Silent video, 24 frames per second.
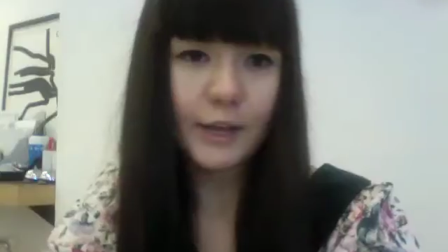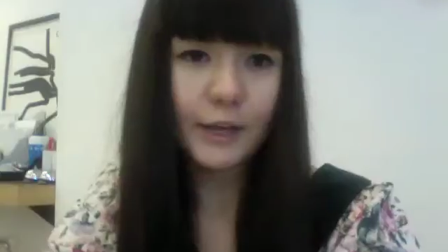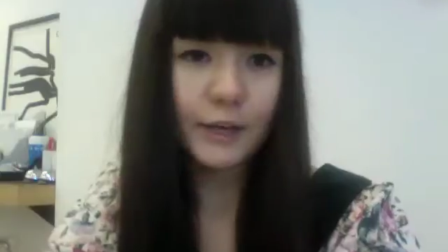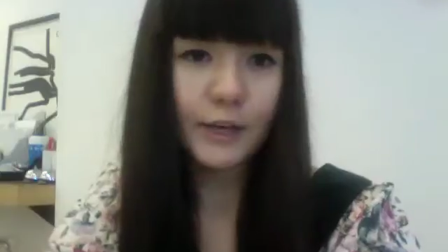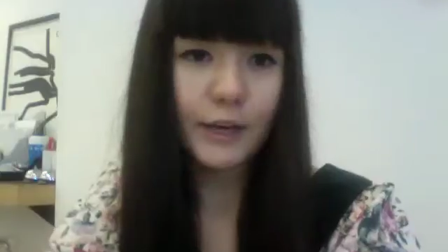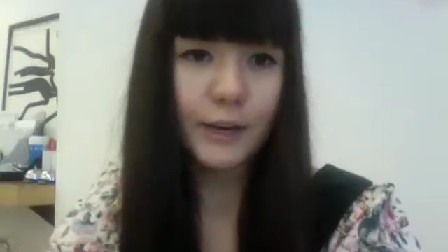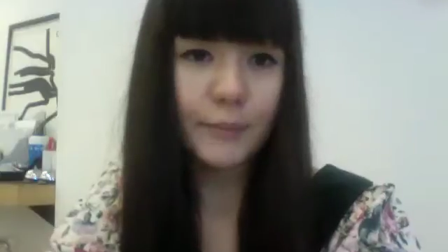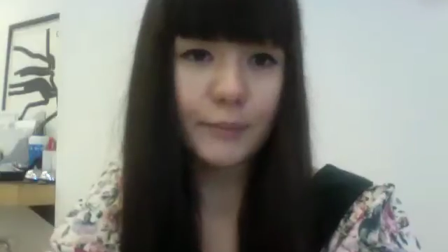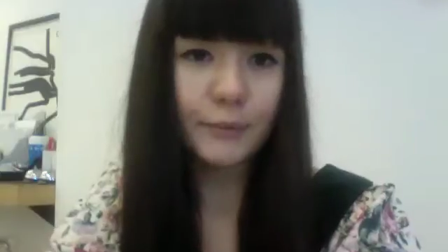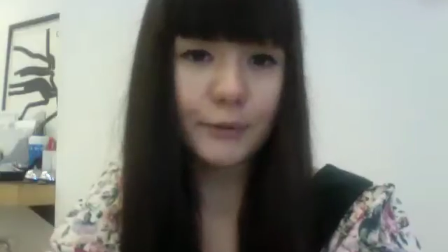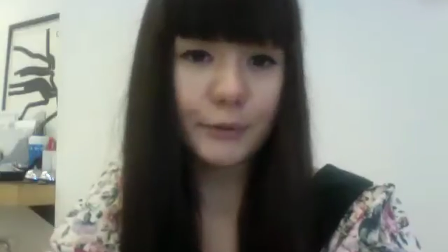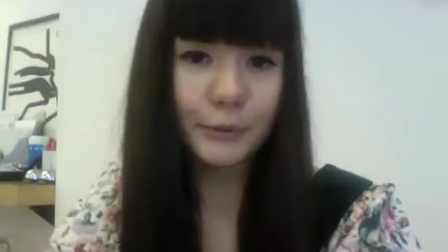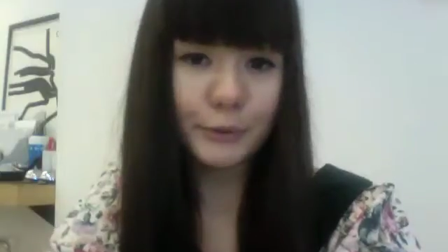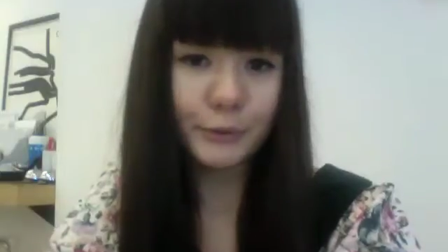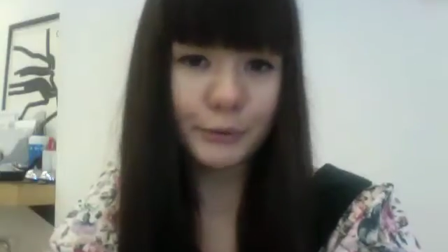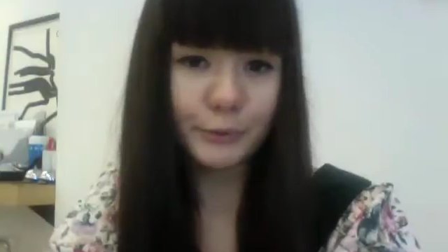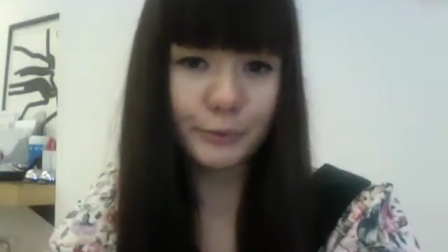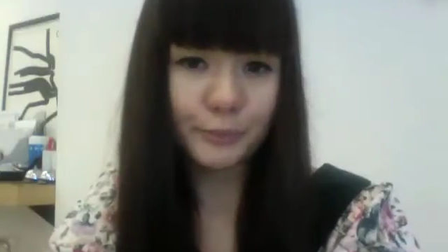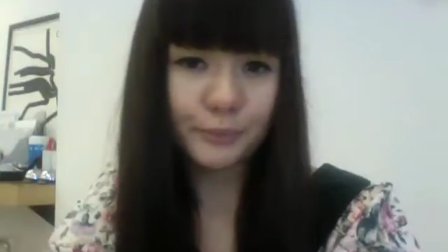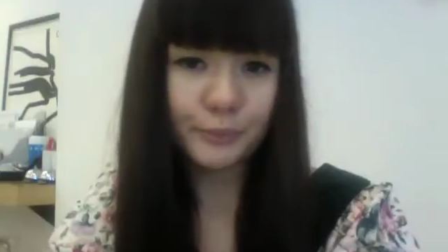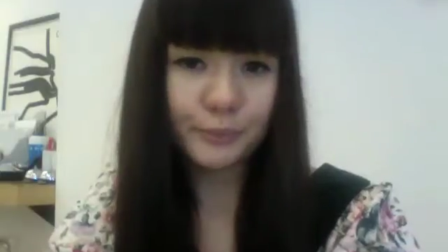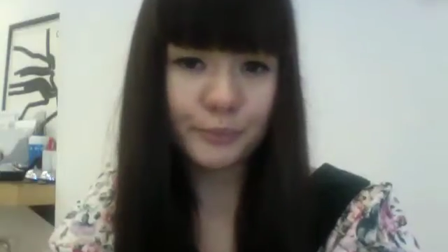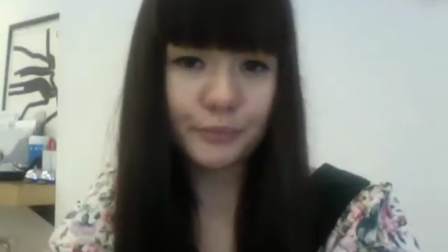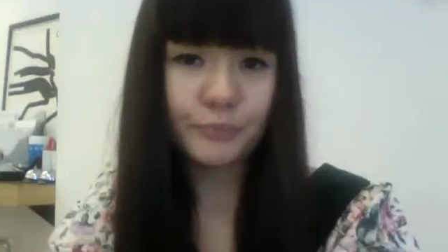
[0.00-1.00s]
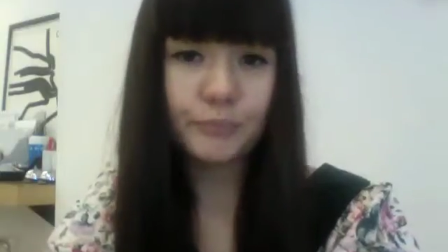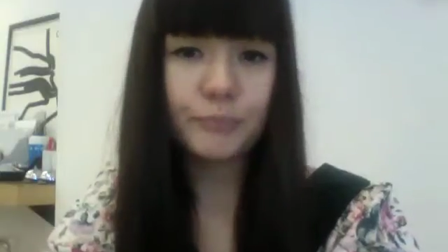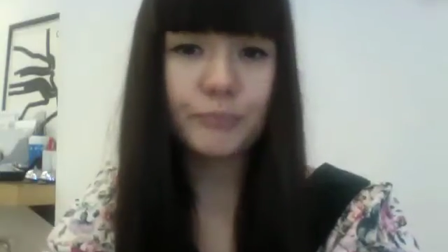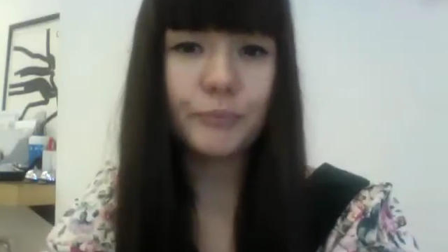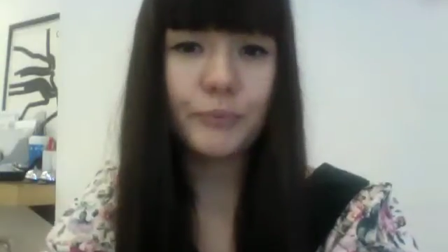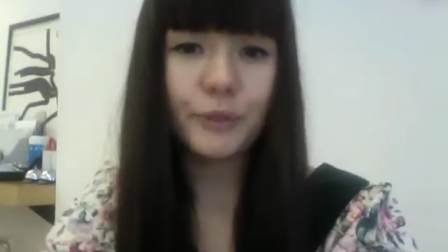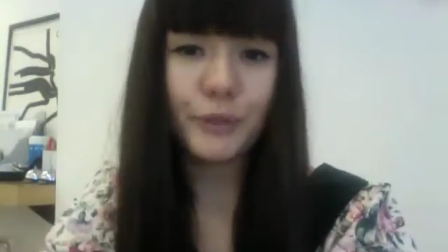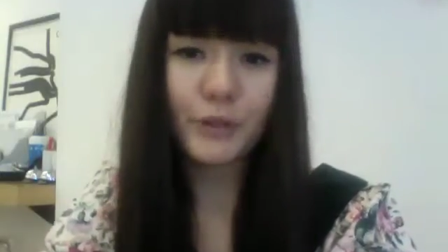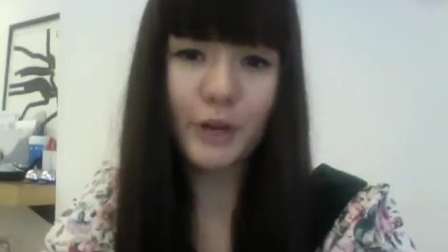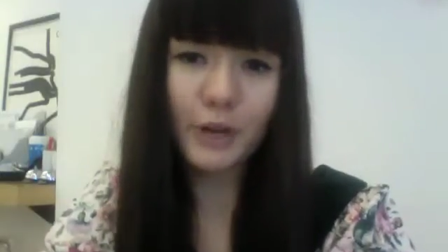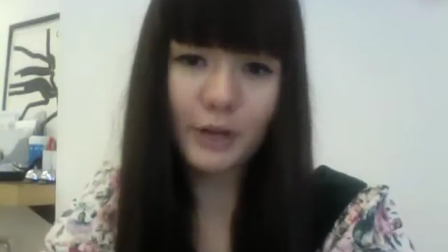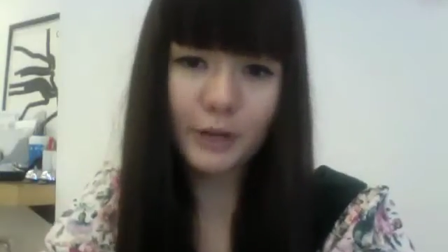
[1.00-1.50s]
Number two,
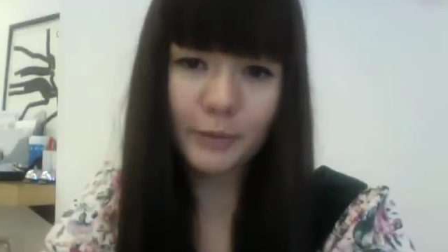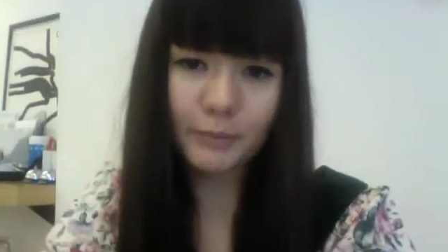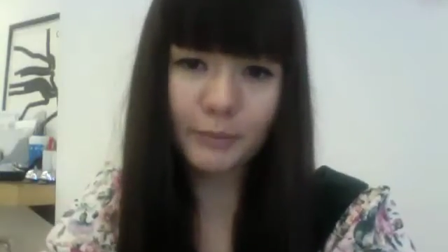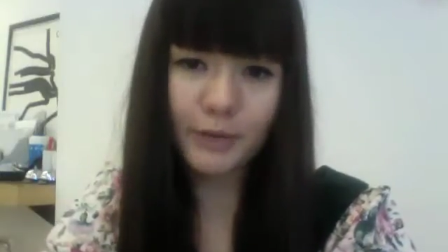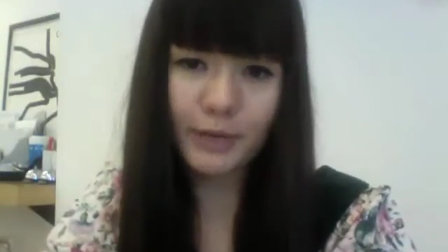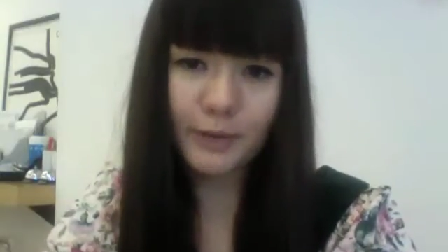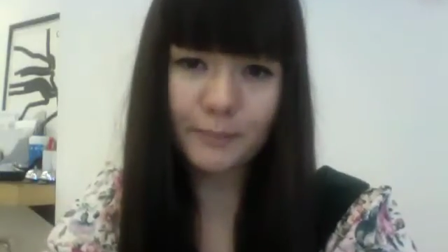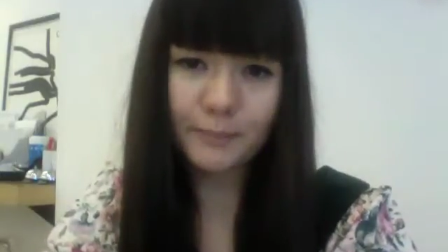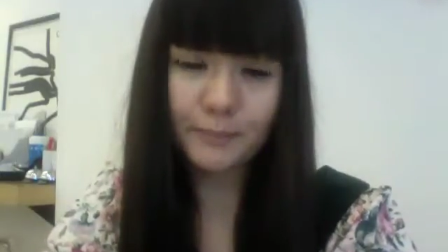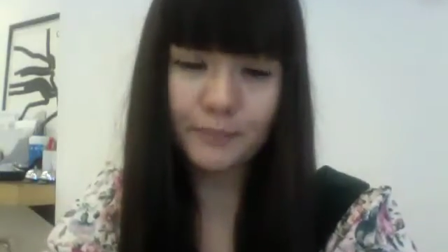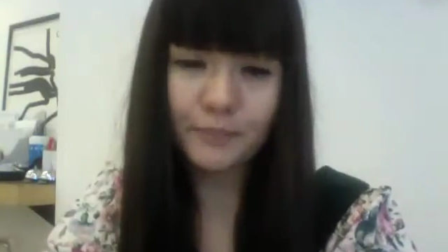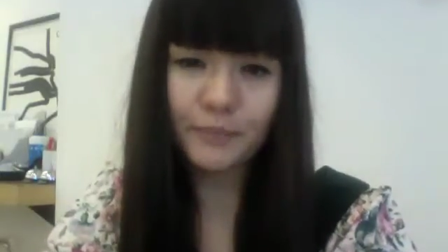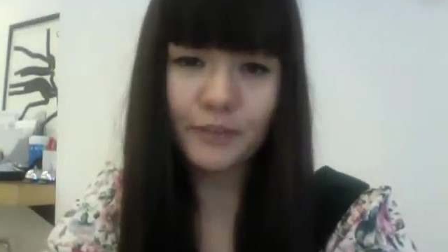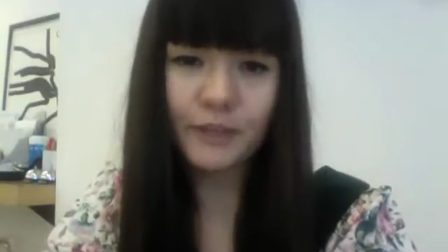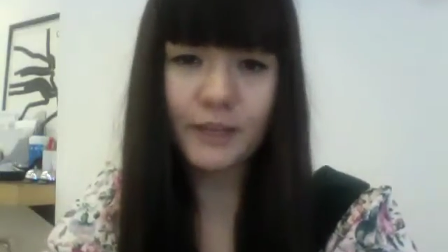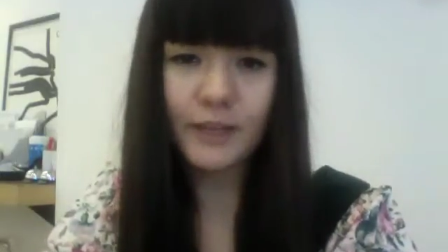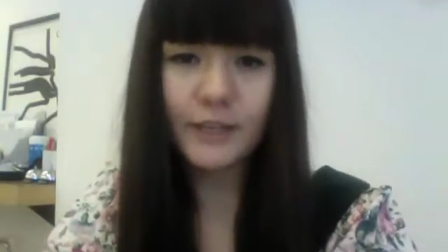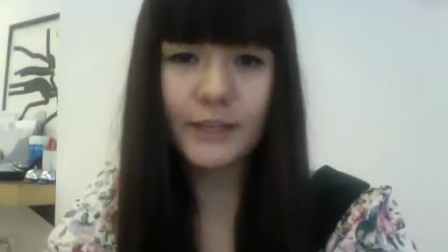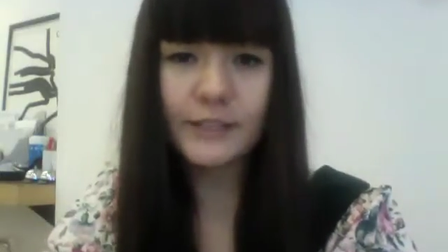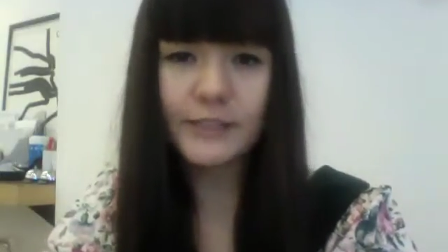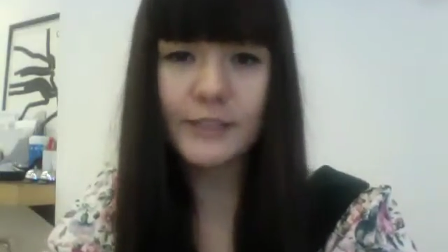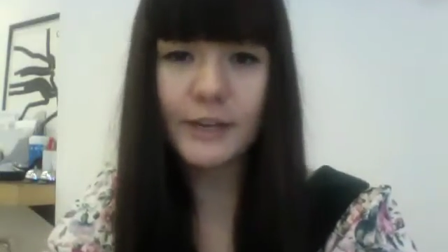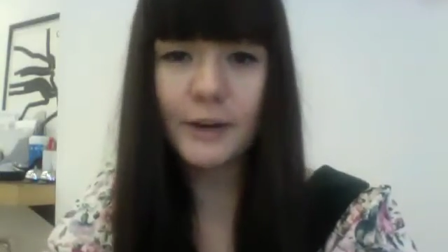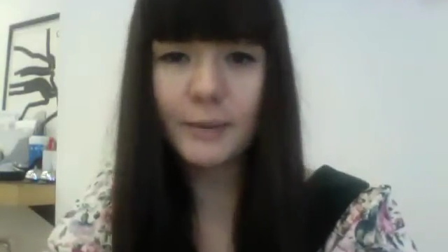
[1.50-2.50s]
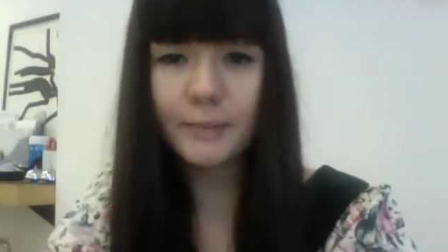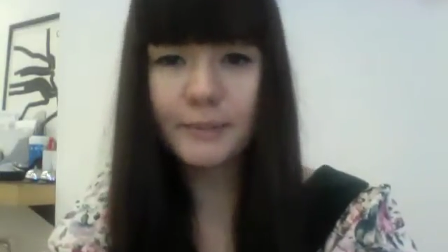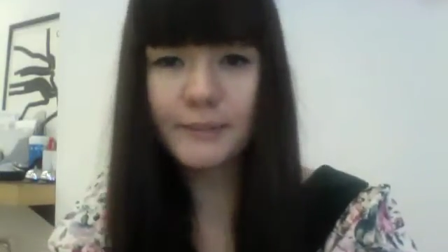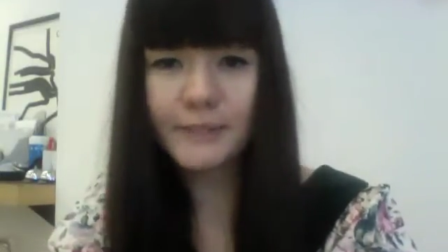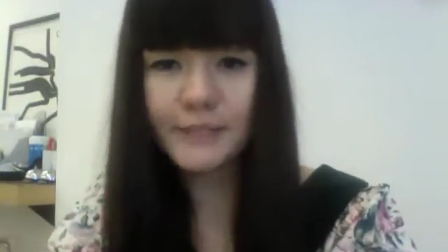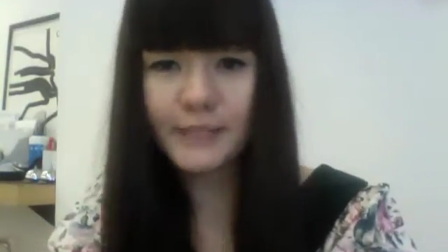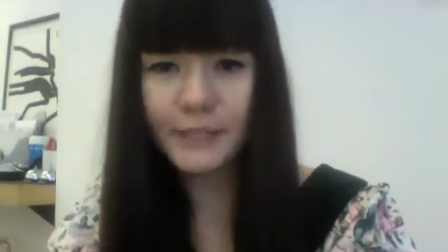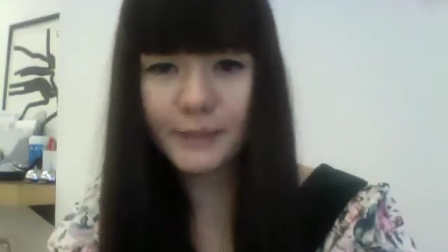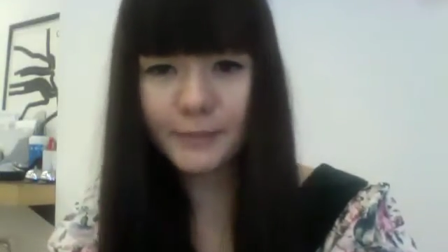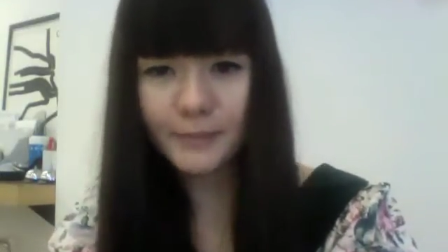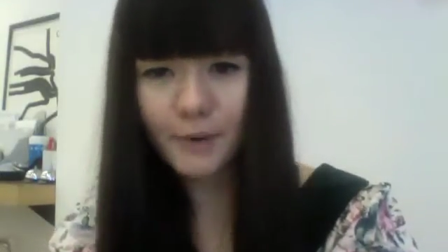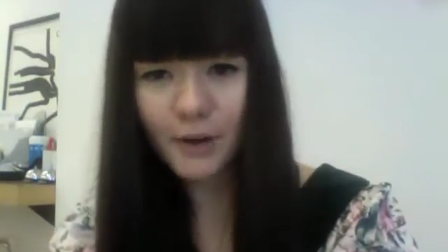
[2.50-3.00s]
monogamy is the
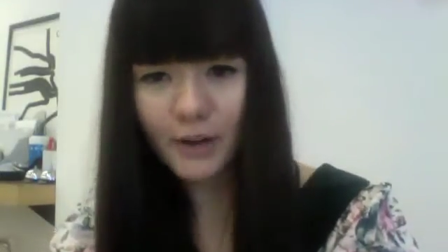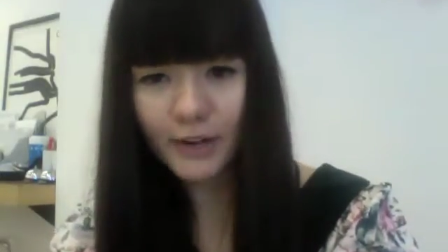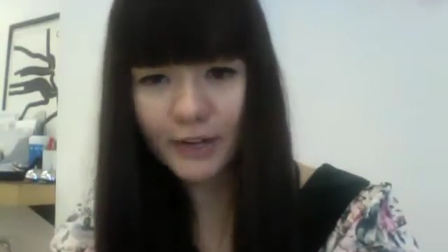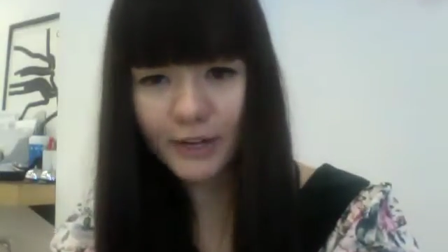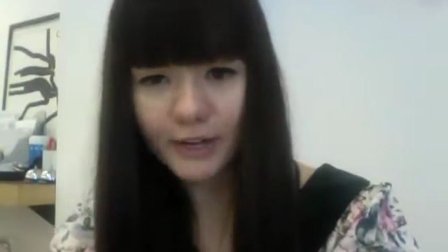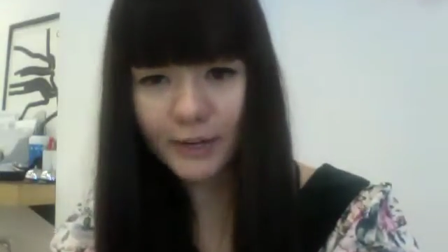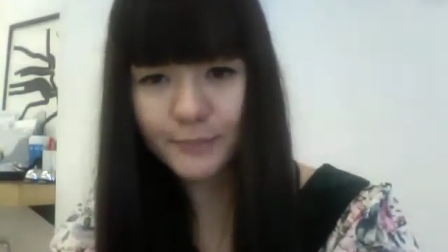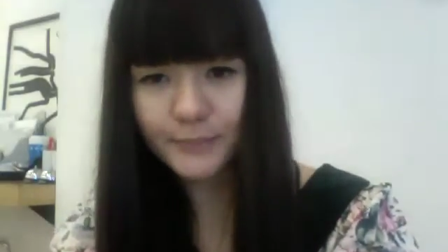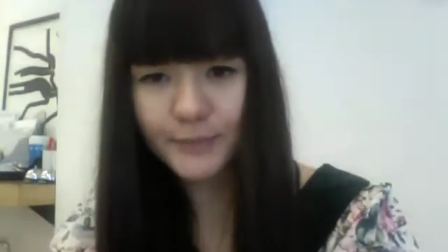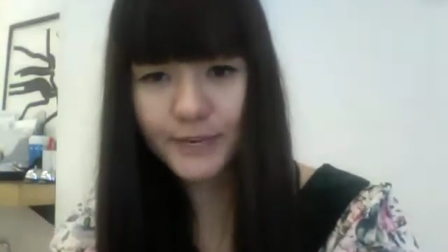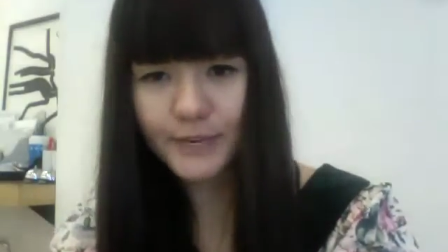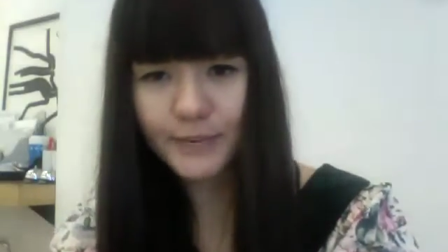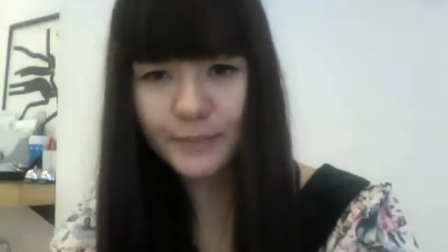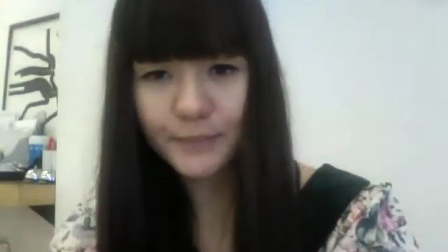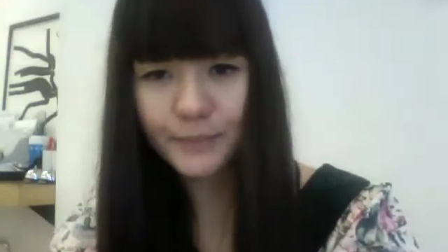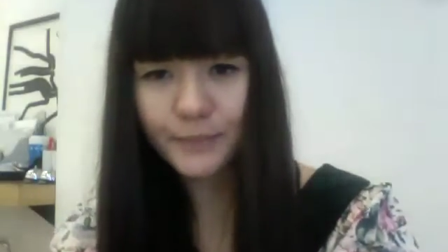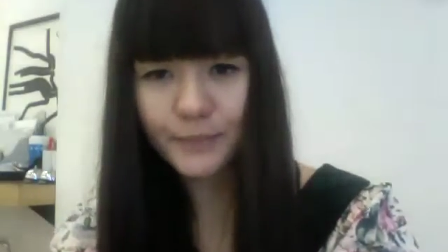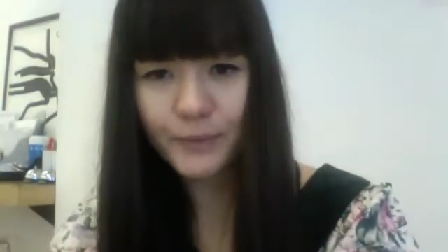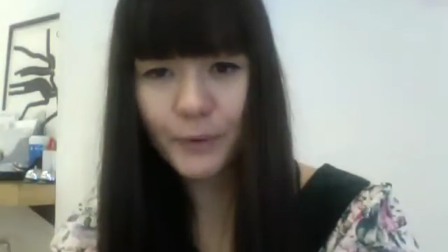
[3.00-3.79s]
opposite to polygamy